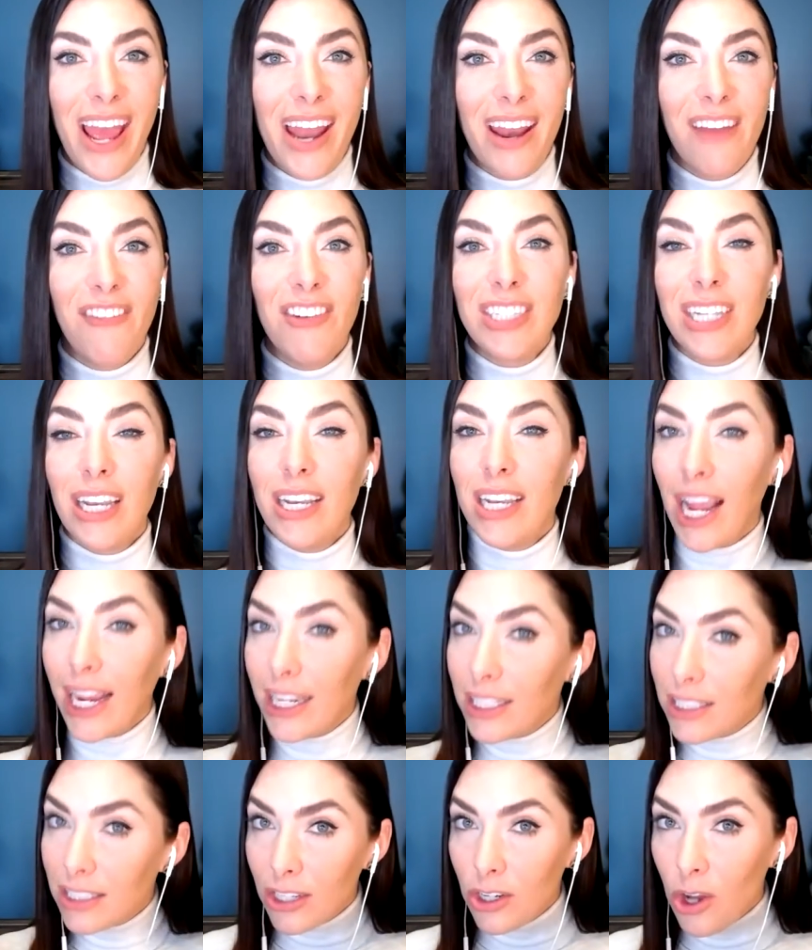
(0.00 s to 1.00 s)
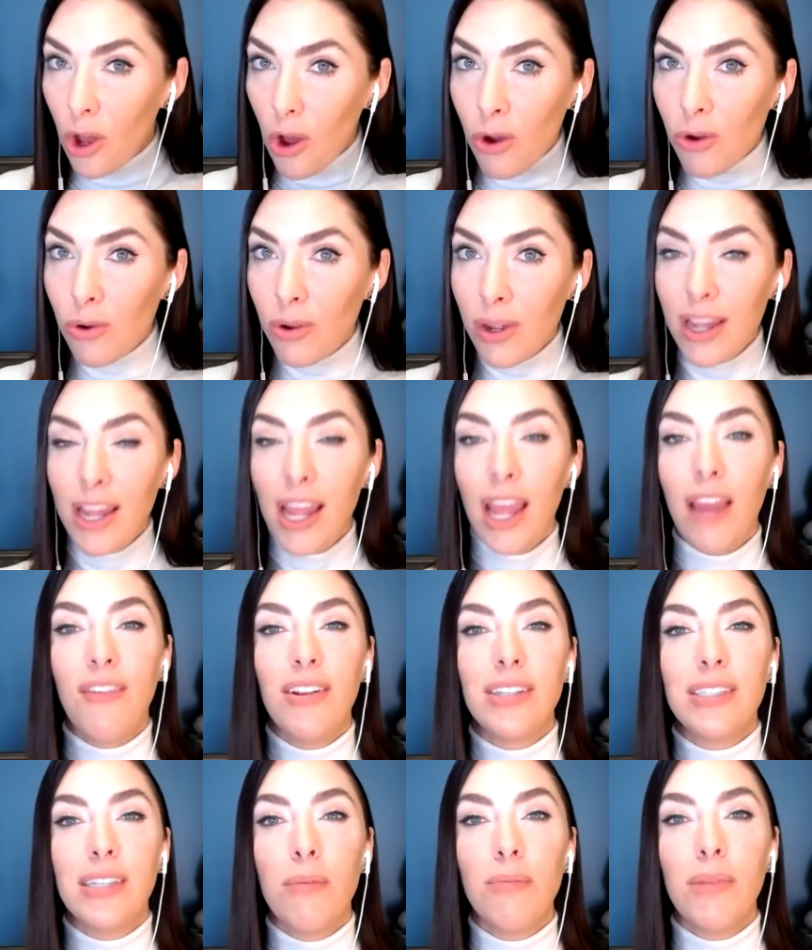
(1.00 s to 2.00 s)
And if it's a nice to know, if
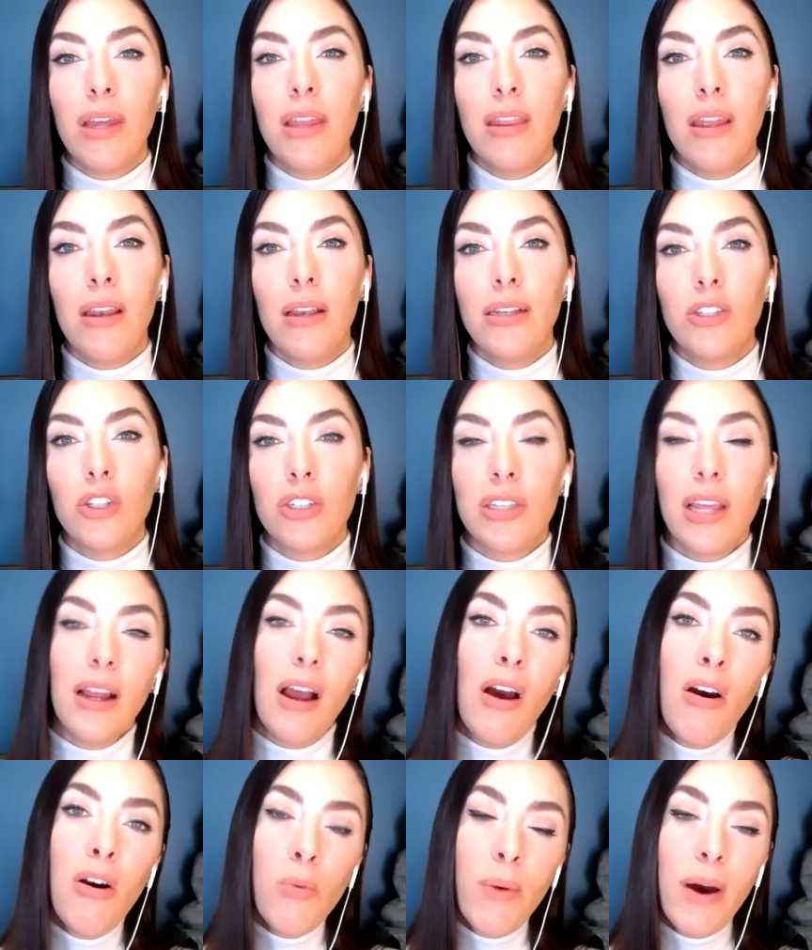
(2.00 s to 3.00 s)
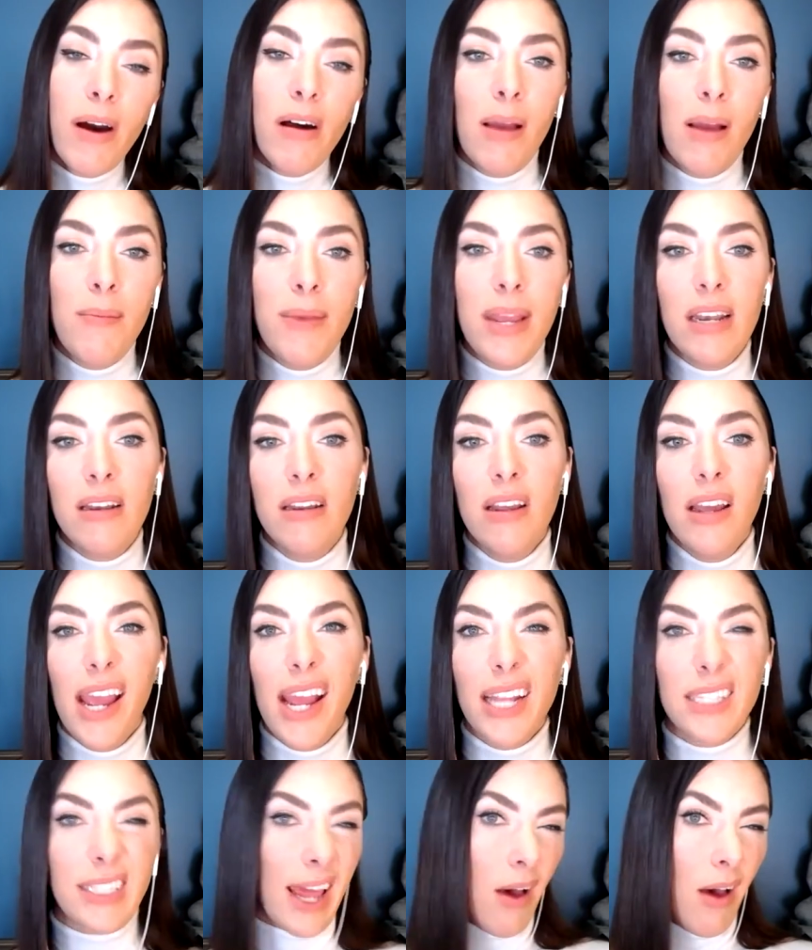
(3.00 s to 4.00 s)
it's something that it's just like, oh, well, I mean,
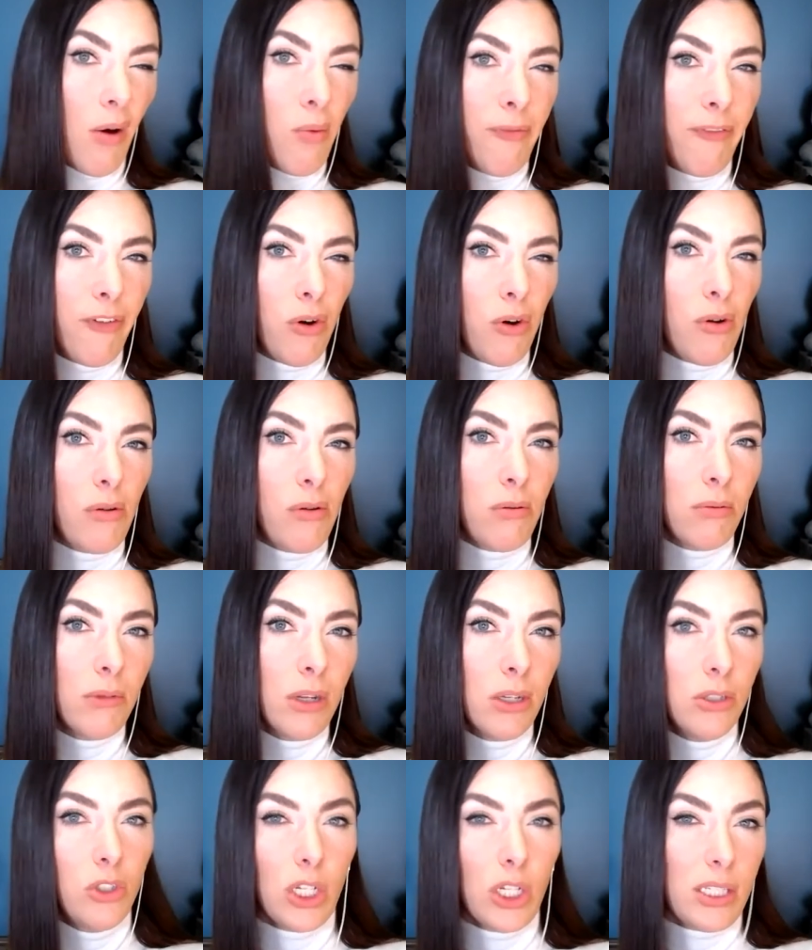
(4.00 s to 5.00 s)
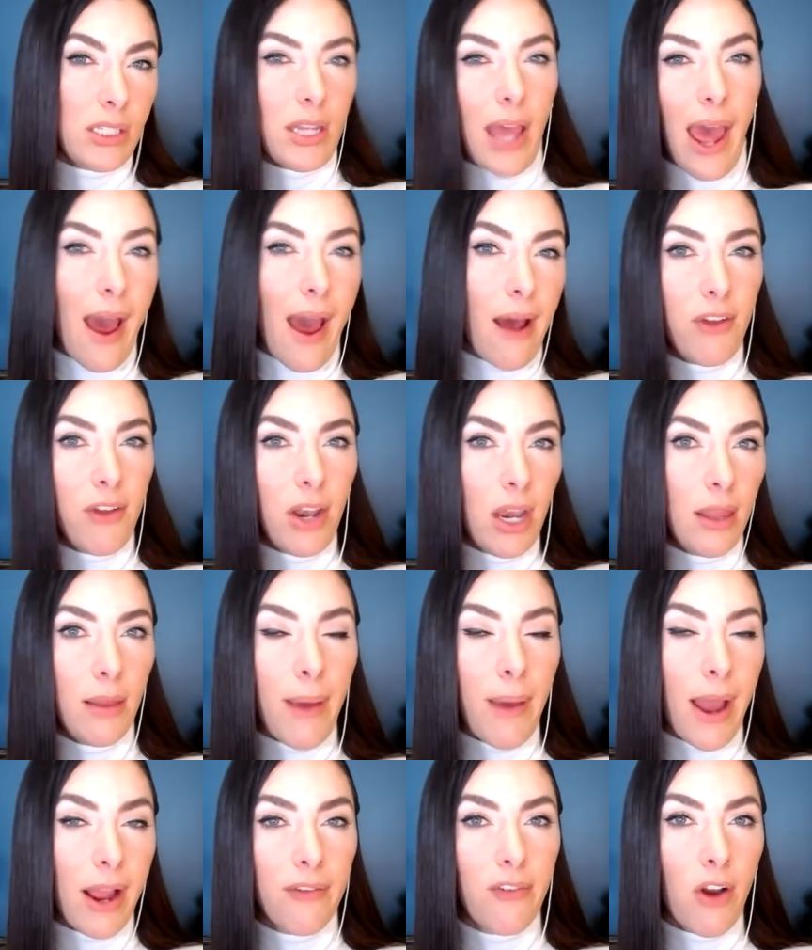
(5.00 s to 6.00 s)
it's helpful, just to have it in the
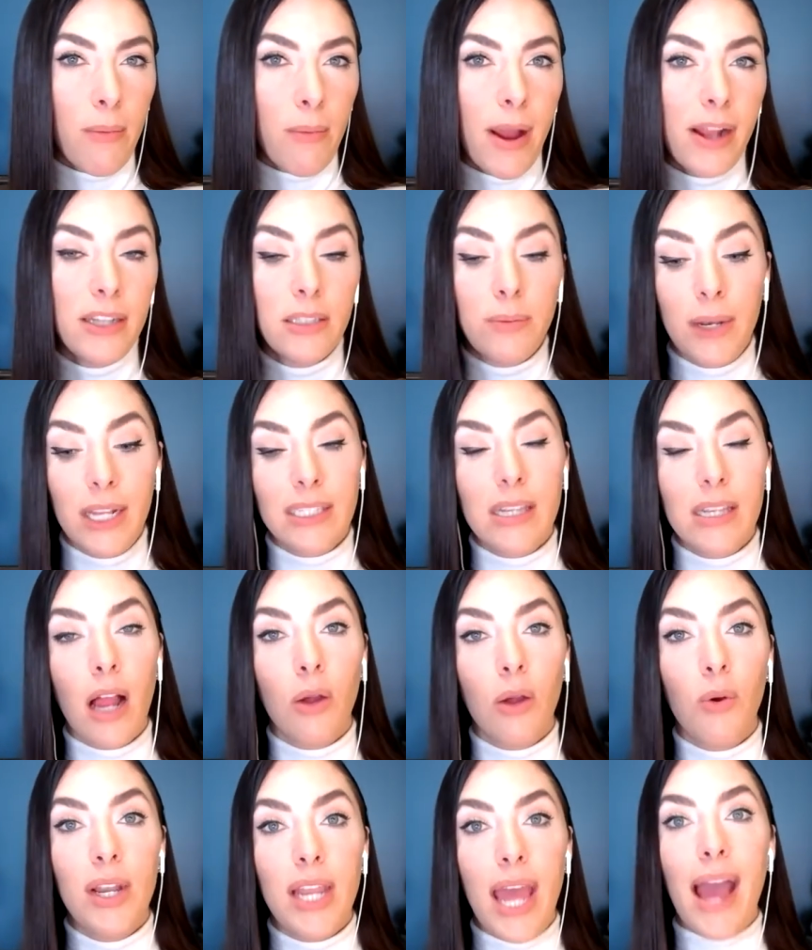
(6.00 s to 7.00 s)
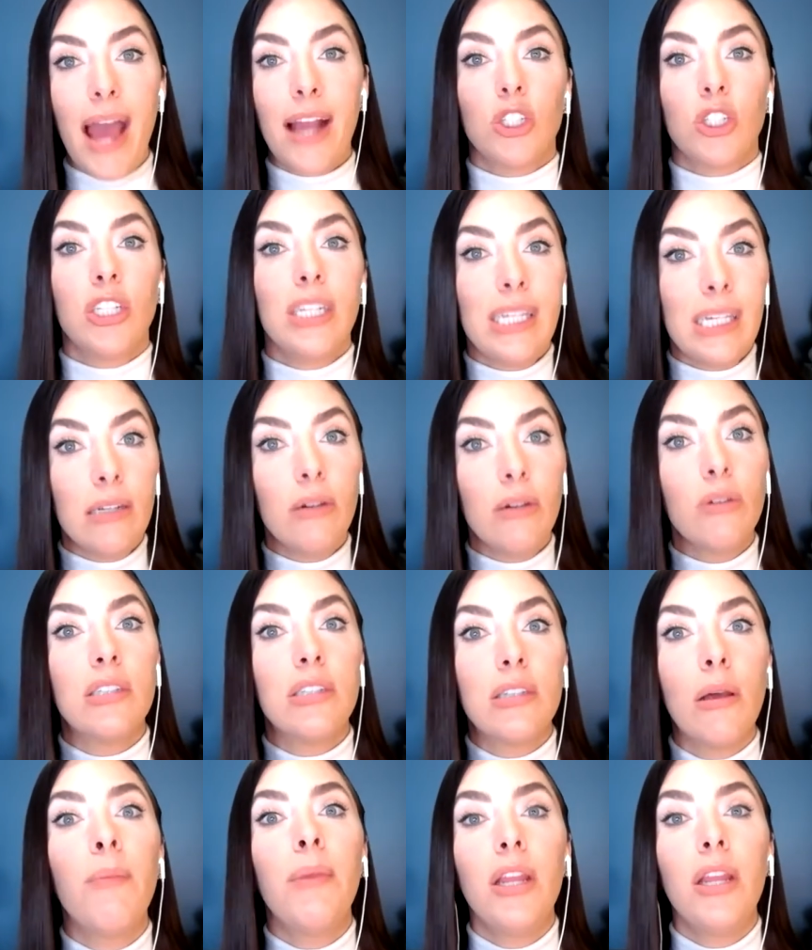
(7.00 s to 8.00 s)
back of our minds, but it's not going to actually yield
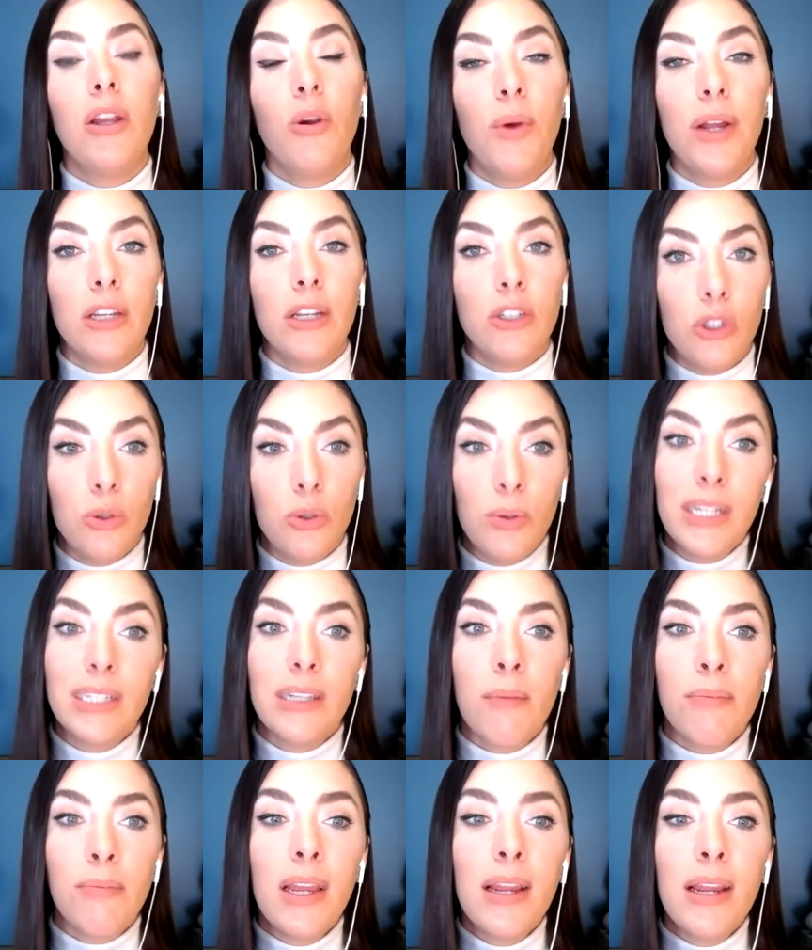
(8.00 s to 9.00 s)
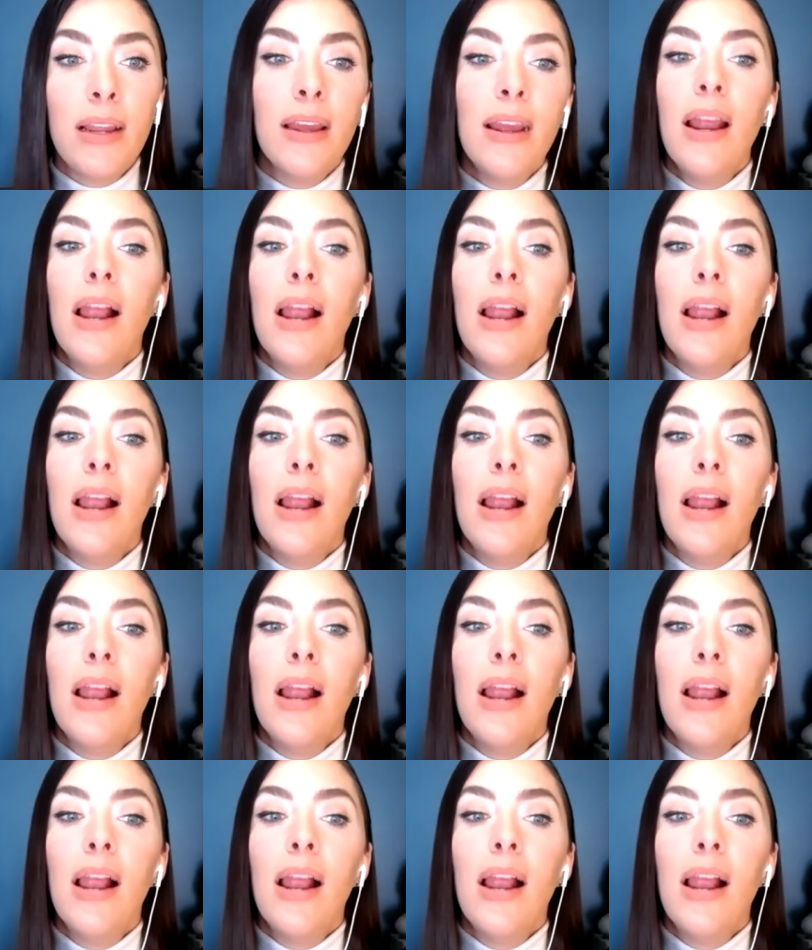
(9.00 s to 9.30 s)
somebody going and doing something,